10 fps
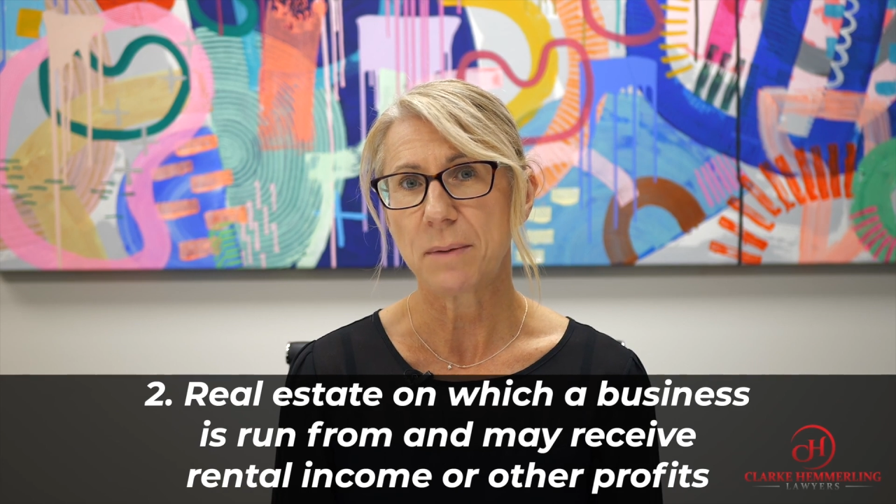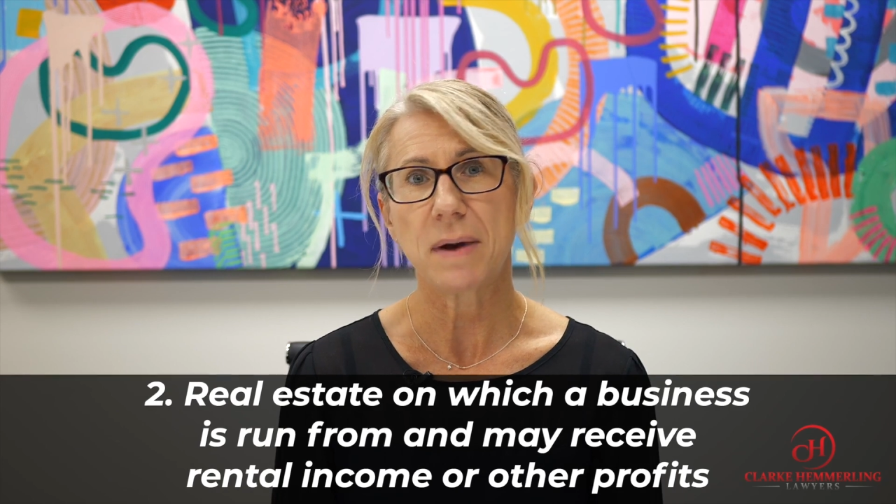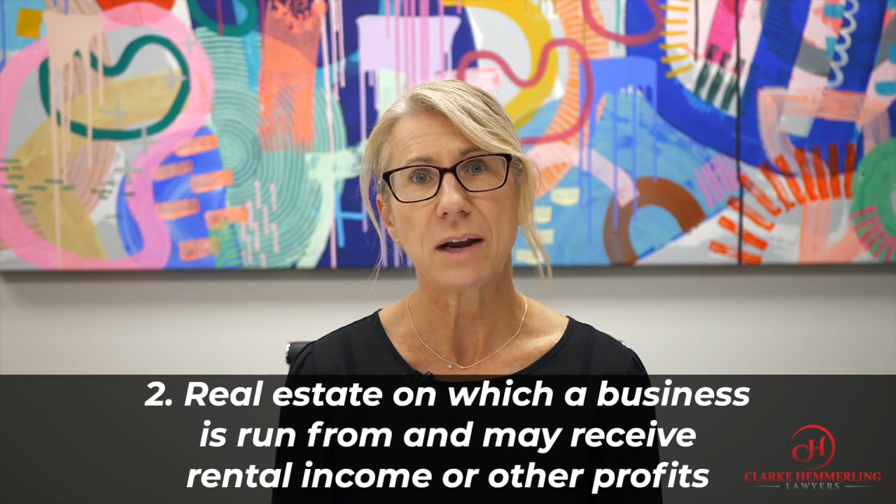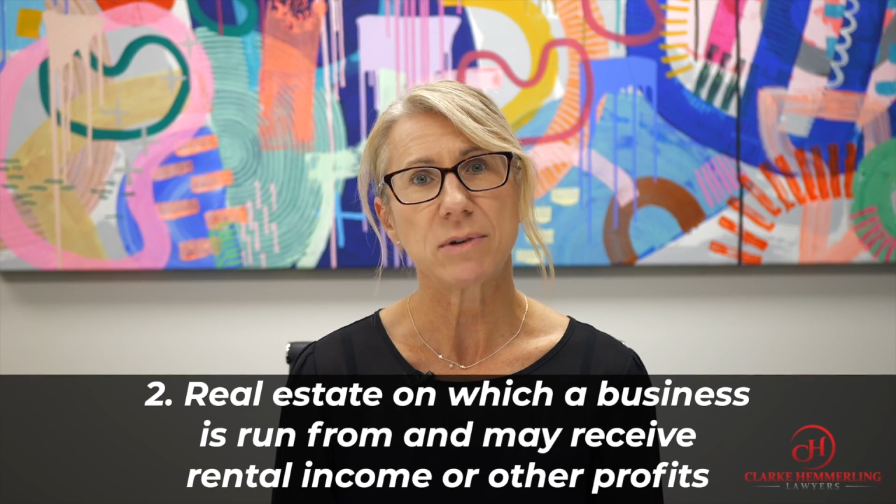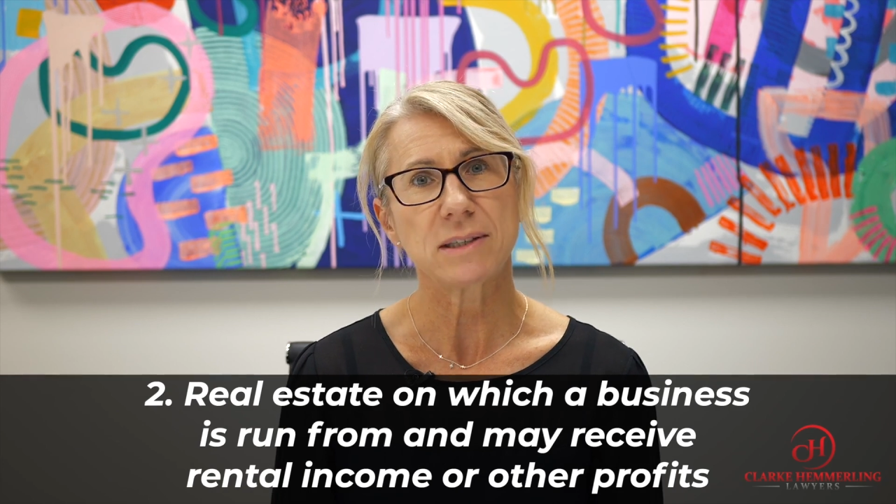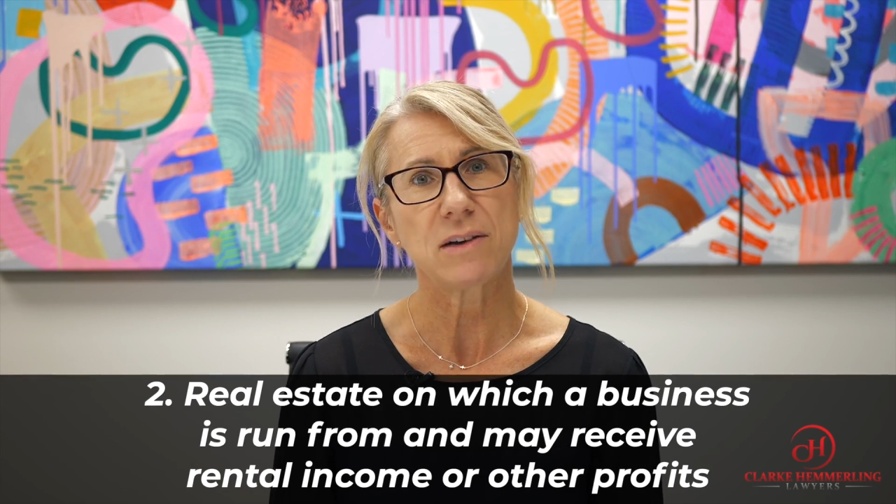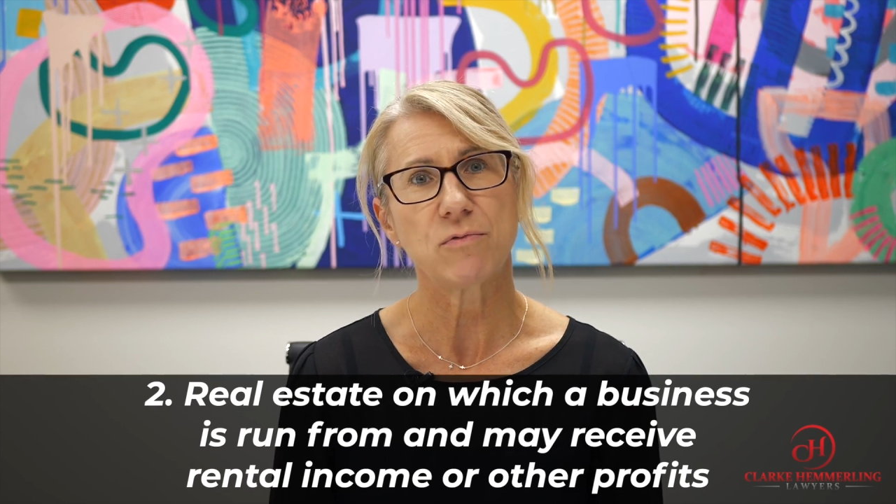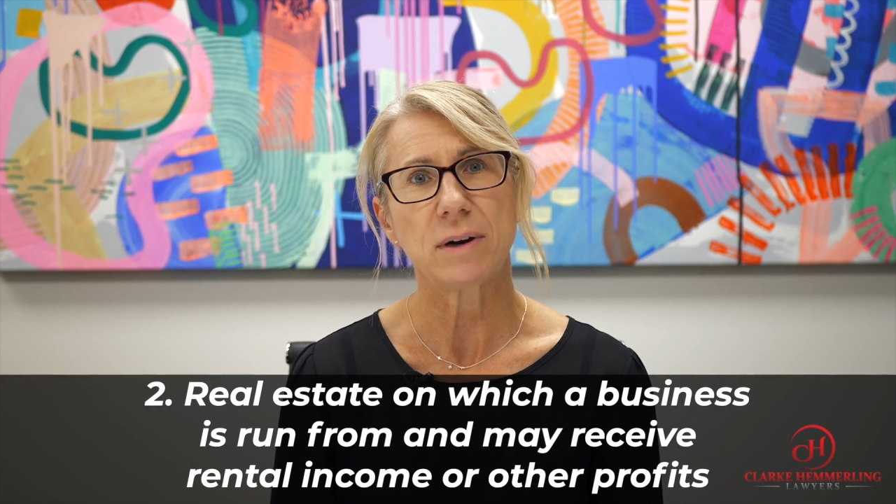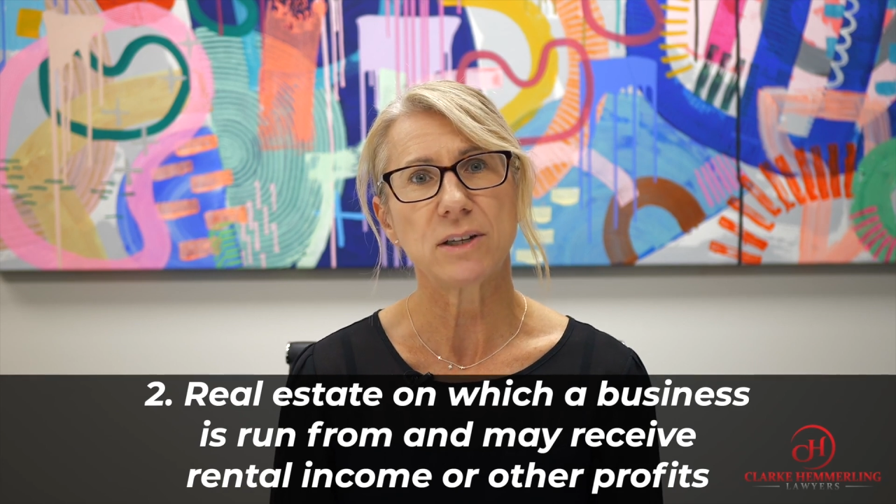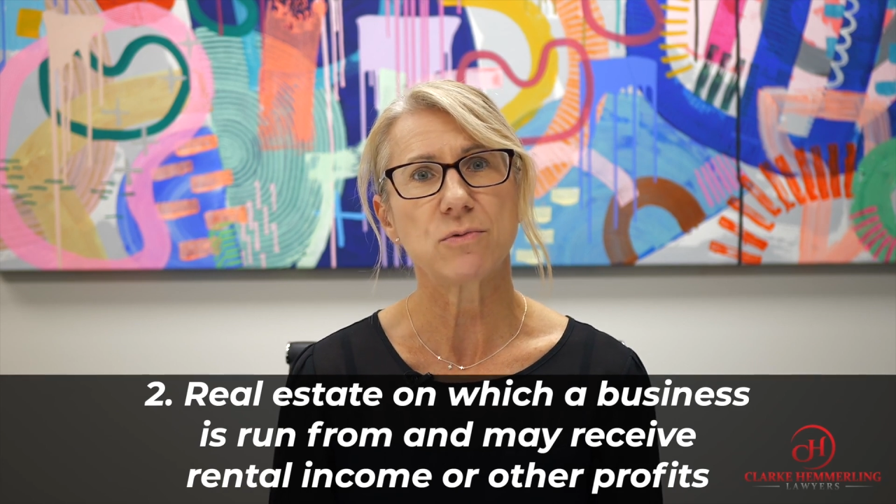and may
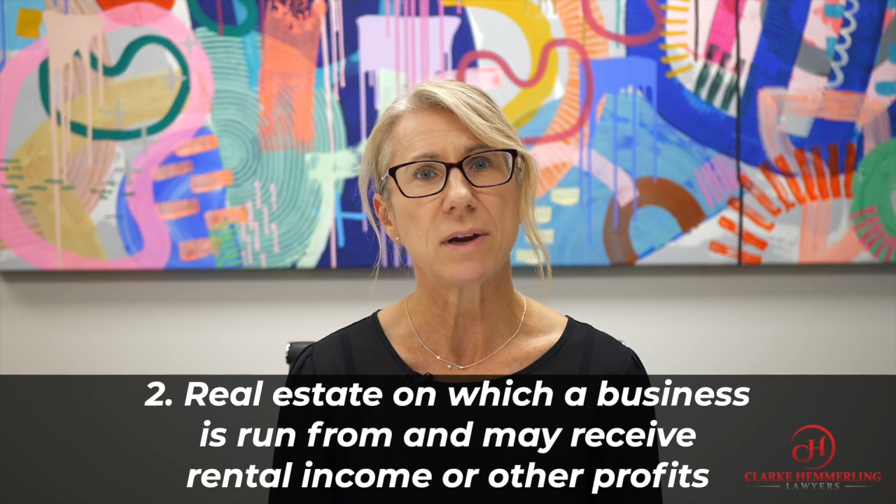receive rental